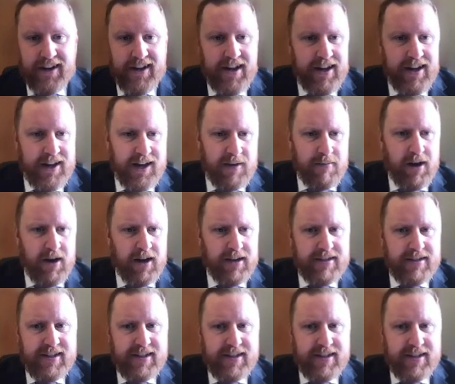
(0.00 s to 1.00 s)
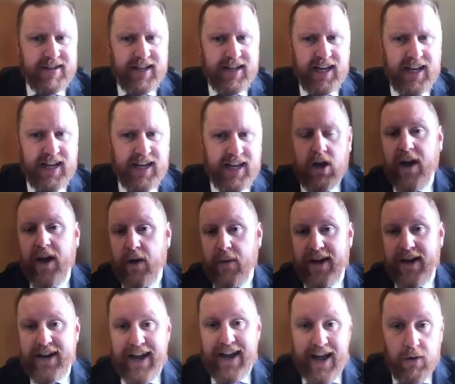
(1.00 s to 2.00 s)
It might seem like a long way
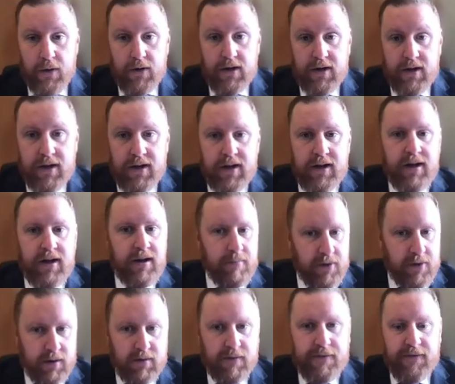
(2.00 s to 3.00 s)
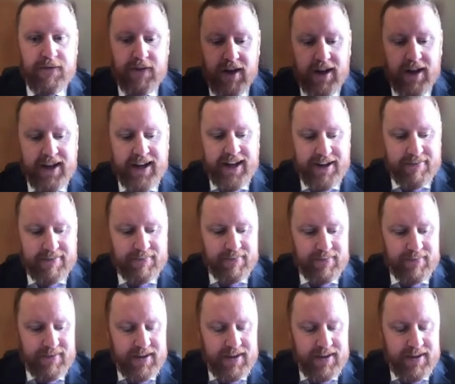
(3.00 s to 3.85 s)
away now, but it will fly in.